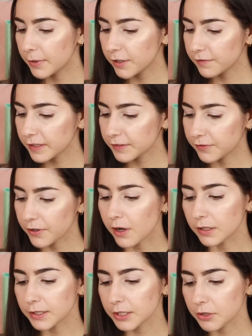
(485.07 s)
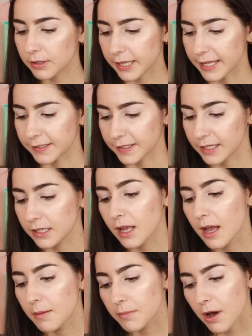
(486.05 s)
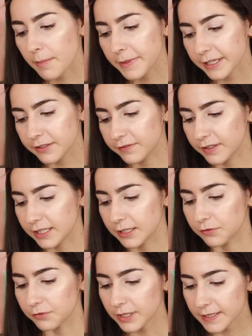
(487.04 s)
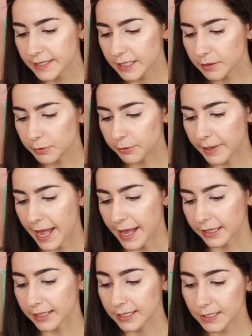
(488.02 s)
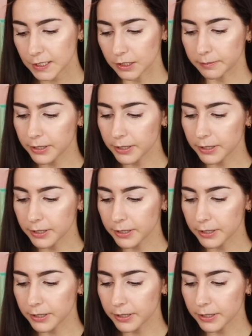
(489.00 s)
Perfect for on-the-go cleansing. Pop the convenient resealable pack into your